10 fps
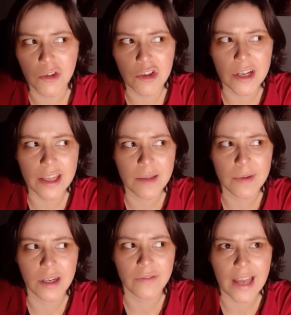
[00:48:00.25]
to
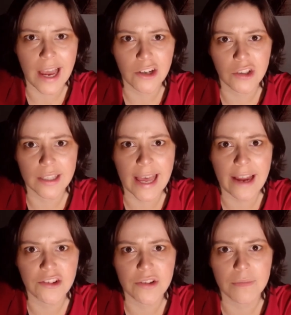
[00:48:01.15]
understand them enough to actually
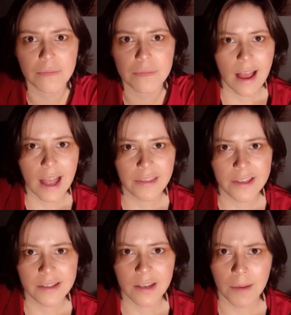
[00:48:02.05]
catch them?
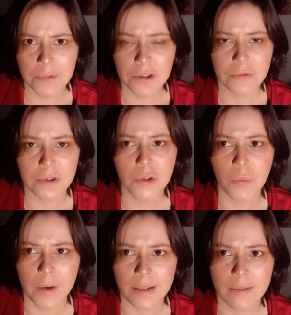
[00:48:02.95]
And this comes
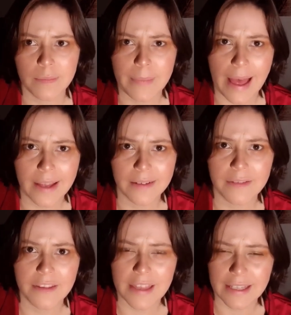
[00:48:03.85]
through when
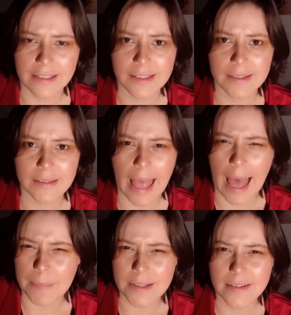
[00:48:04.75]
bad things
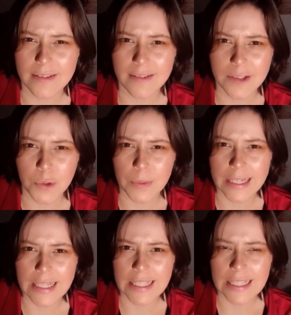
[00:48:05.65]
happen to
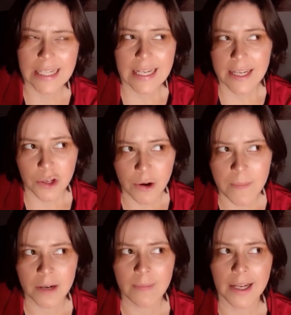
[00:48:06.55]
Reid. The
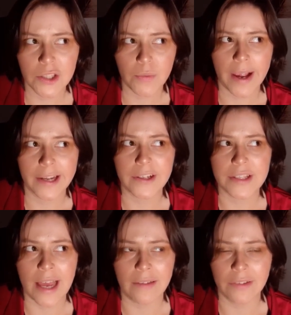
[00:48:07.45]
Criminal Minds
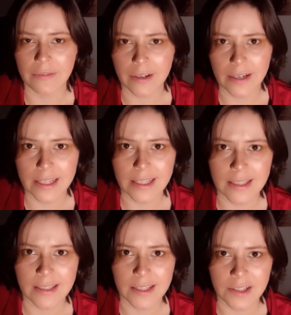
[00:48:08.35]
writers have a very
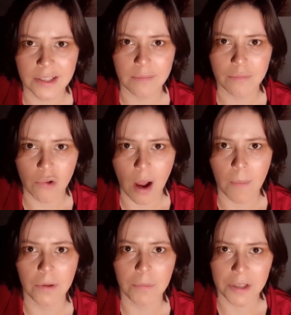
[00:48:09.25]
consistent
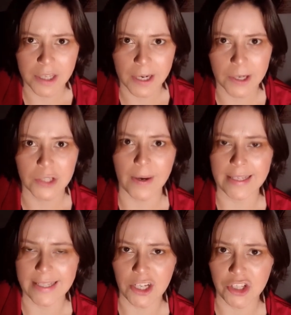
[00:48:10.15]
problem with
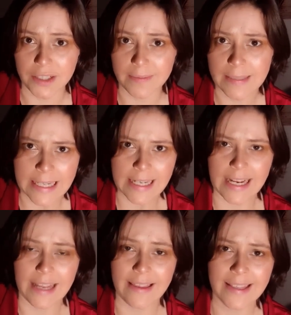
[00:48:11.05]
characterization,
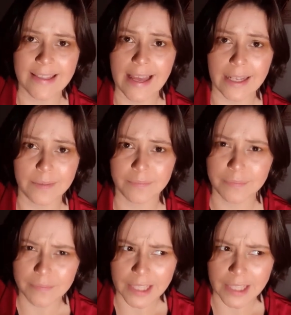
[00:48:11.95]
and that's that